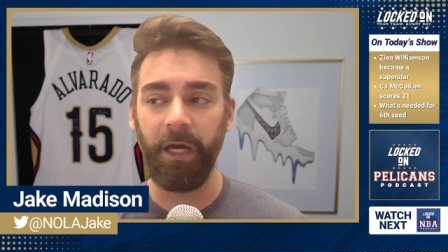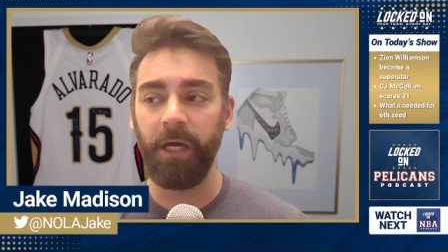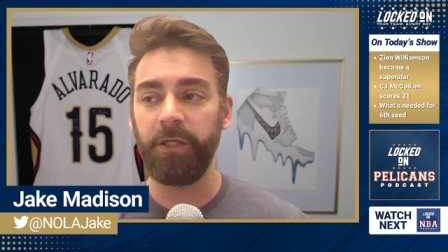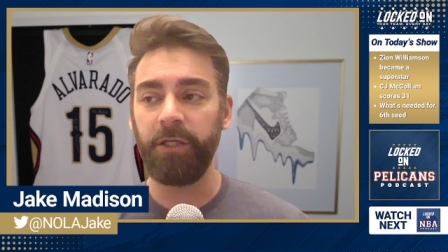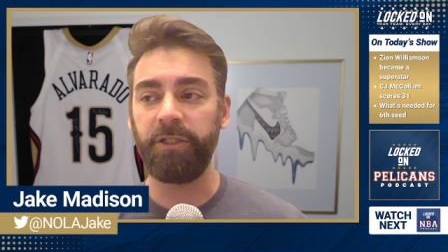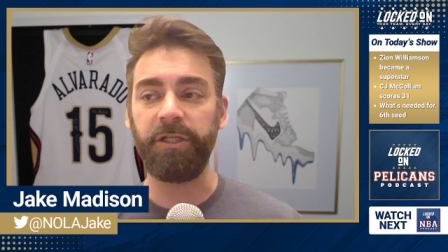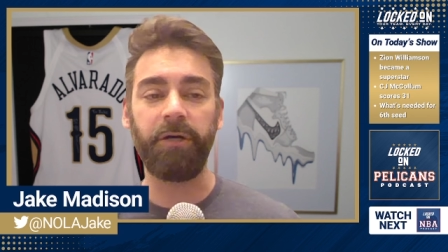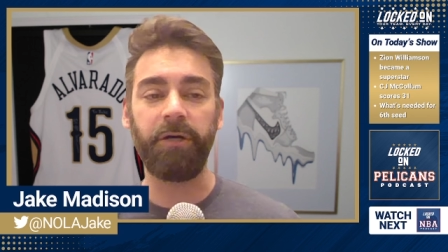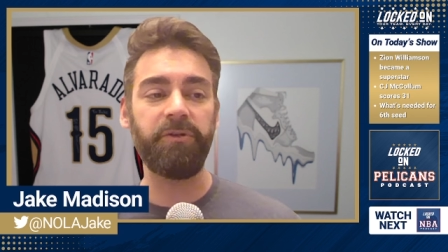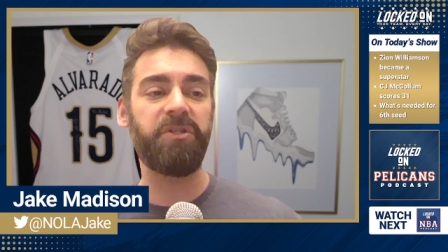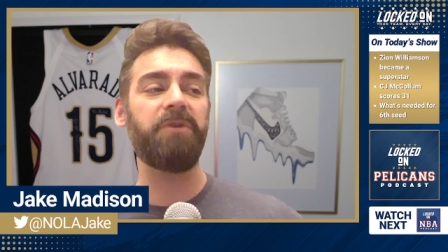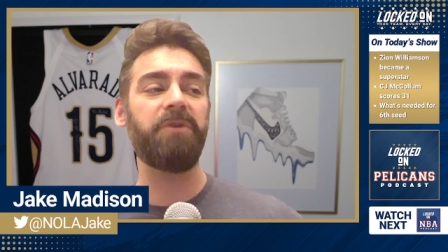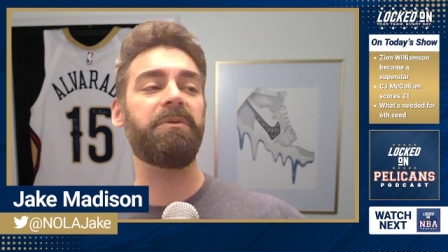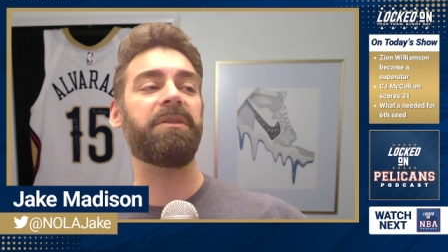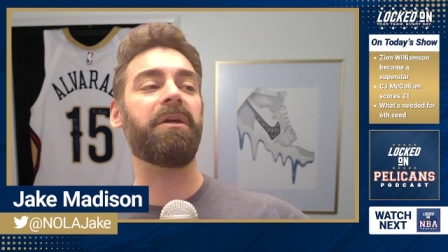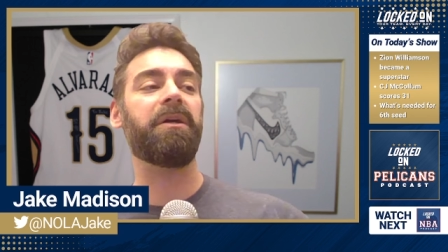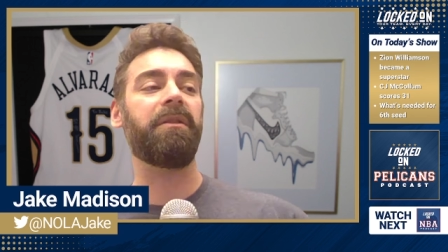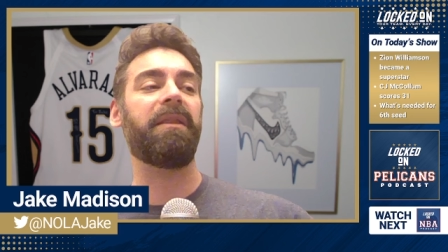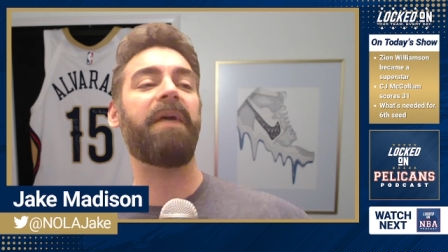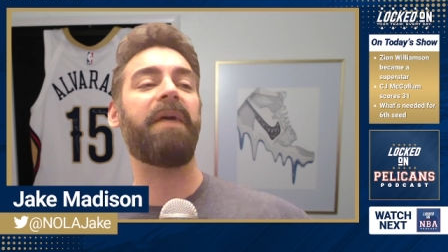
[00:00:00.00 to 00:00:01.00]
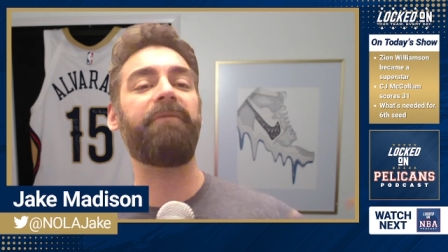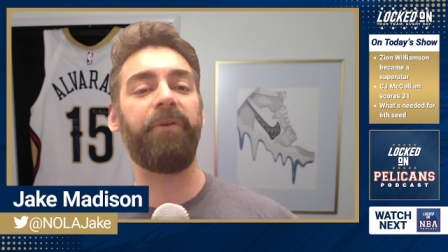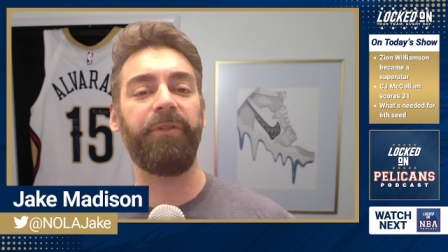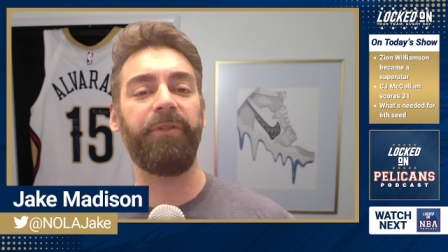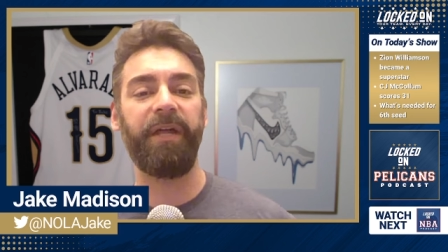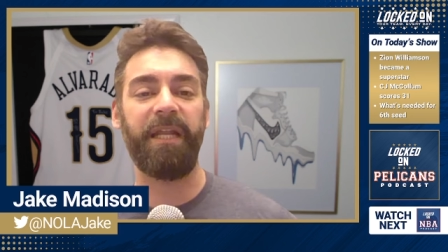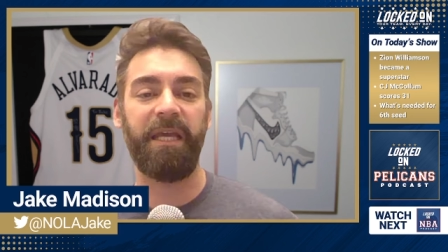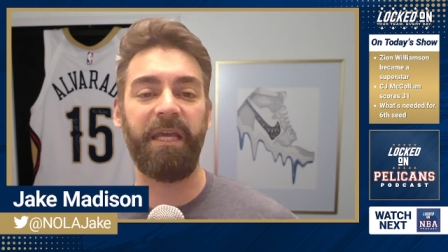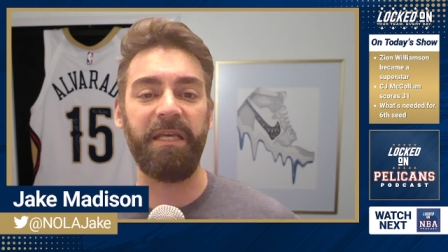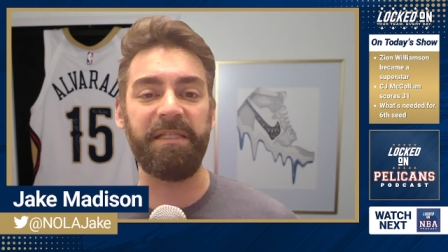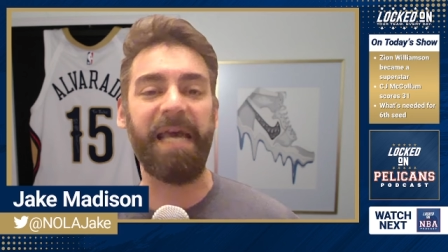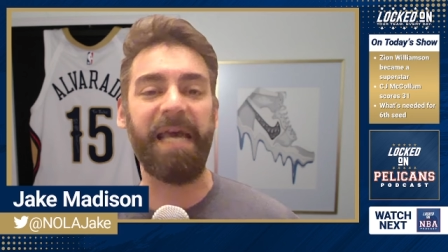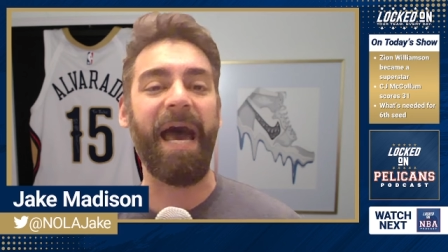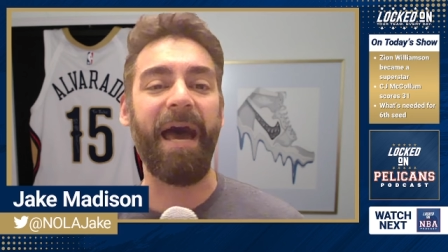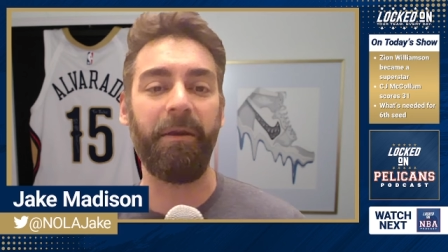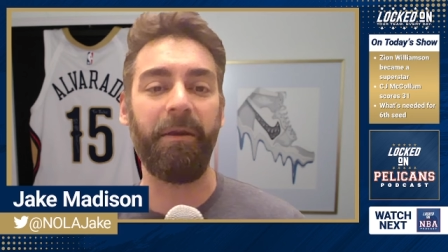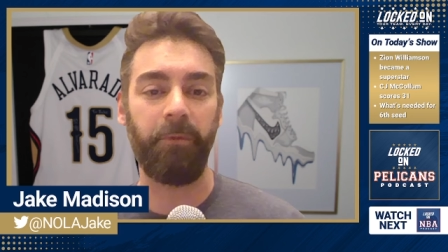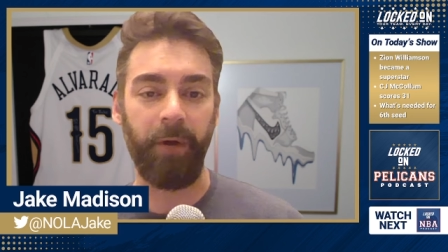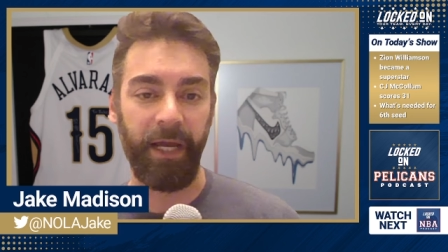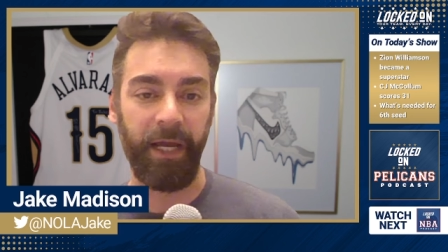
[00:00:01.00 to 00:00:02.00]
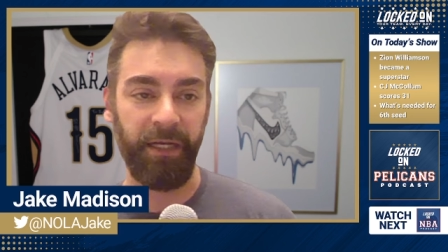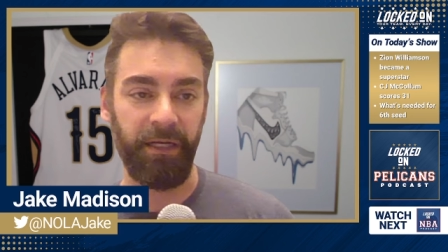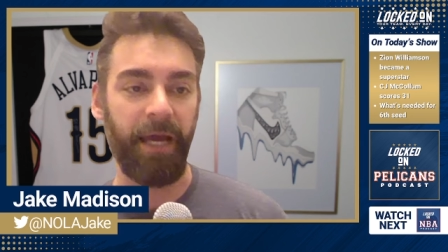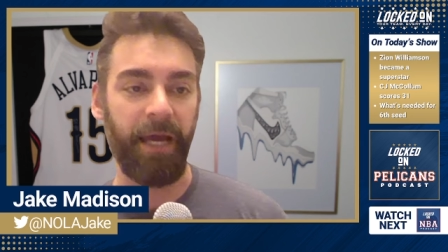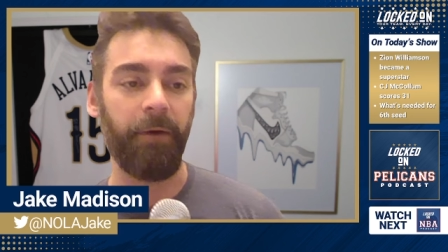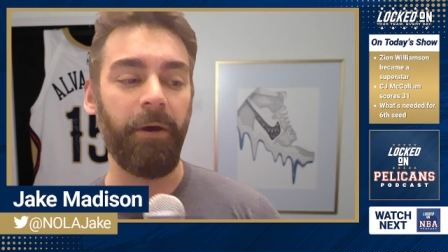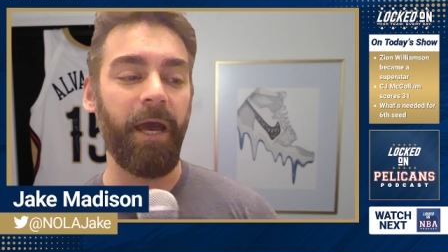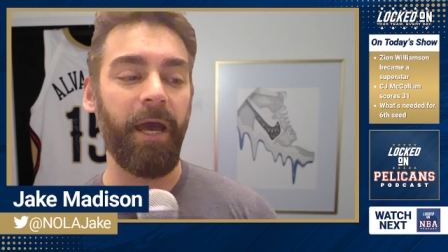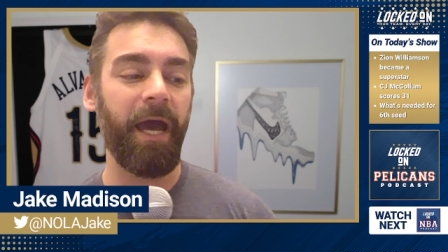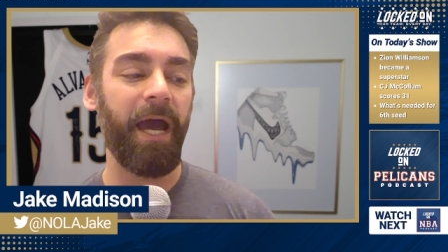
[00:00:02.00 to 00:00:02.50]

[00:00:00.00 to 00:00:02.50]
shows you at the level that he's at right now.